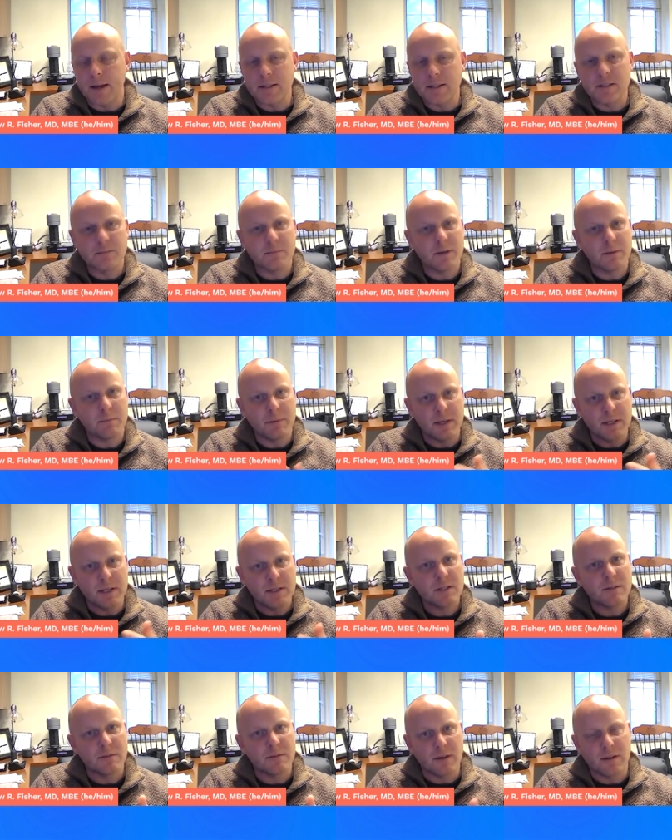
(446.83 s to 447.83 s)
that's a big
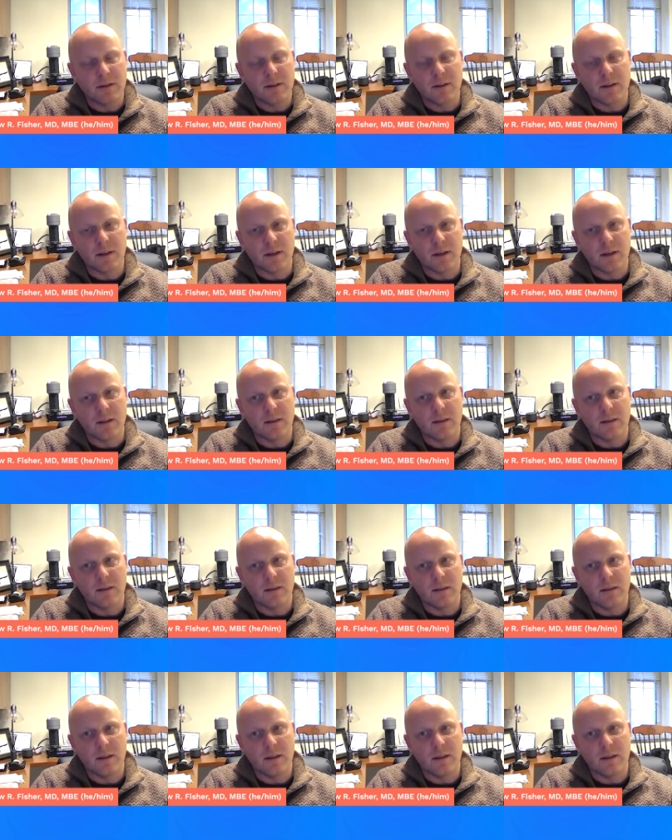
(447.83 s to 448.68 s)
piece of it. And